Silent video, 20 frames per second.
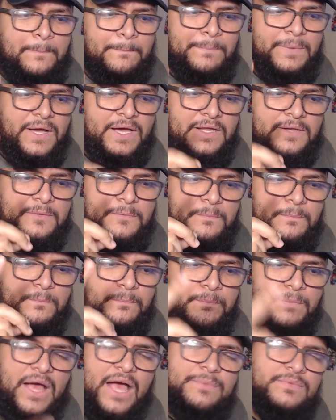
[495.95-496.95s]
But
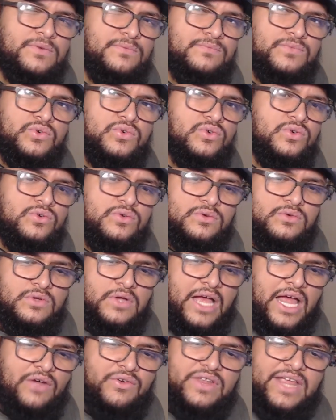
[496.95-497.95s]
Mamamoo,
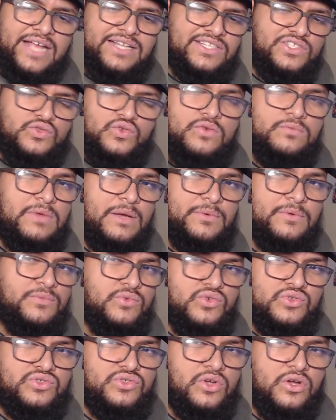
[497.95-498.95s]
I reacted to a
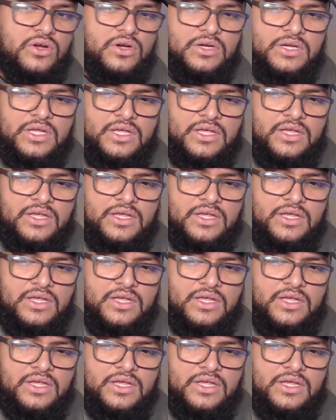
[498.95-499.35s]
Mamamoo song